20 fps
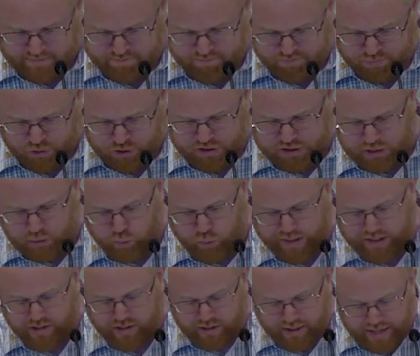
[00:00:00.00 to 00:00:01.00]
You see, we
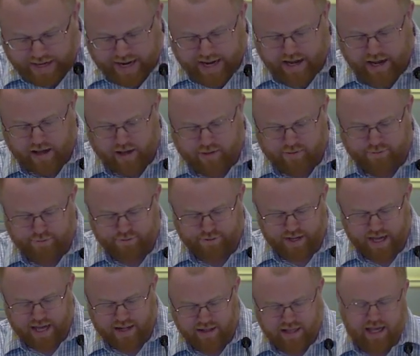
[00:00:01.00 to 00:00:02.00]
live
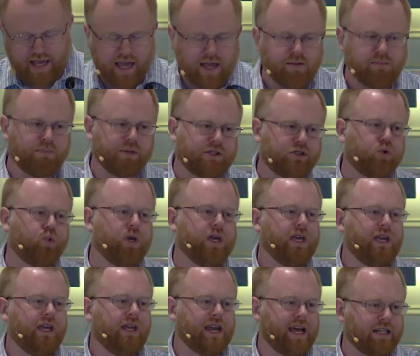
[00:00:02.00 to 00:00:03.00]
in the in
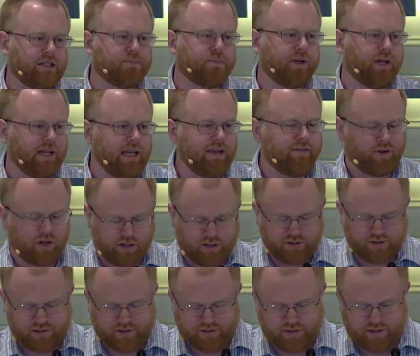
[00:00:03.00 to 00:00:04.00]
between as
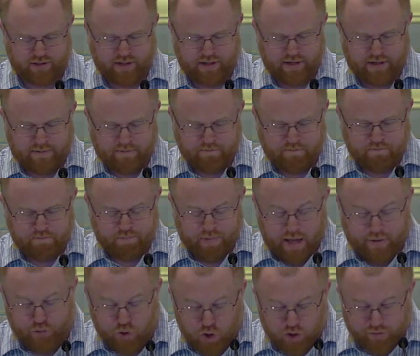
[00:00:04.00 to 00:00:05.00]
believers.
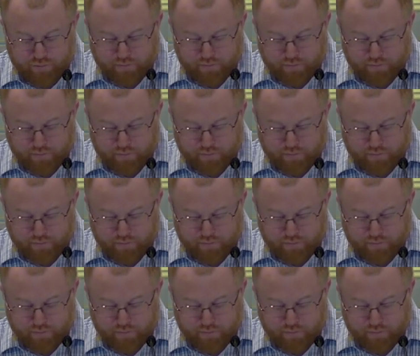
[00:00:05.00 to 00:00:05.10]
If you have